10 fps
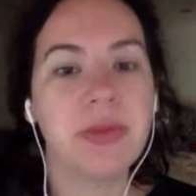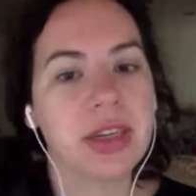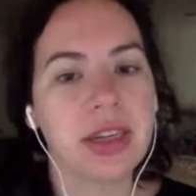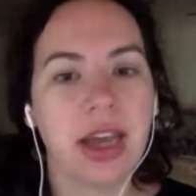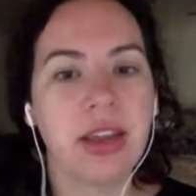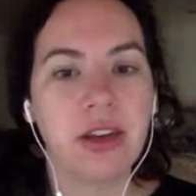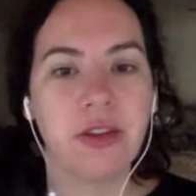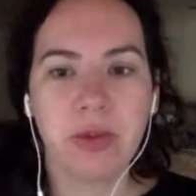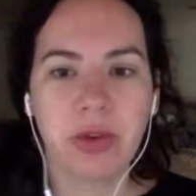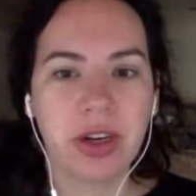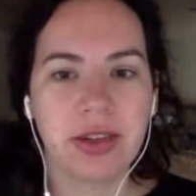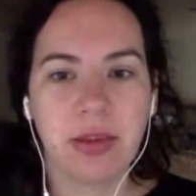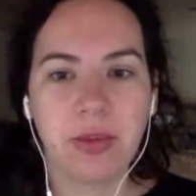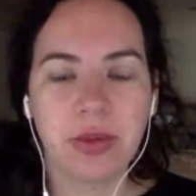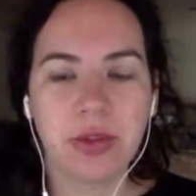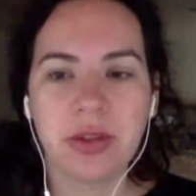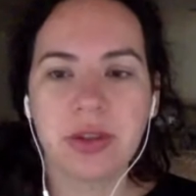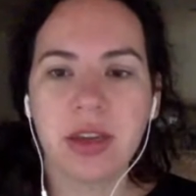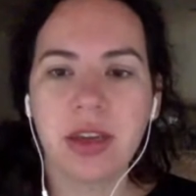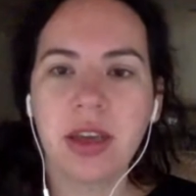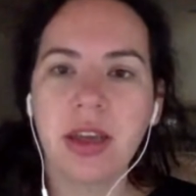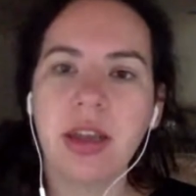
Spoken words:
I'm just going to highlight a few more examples.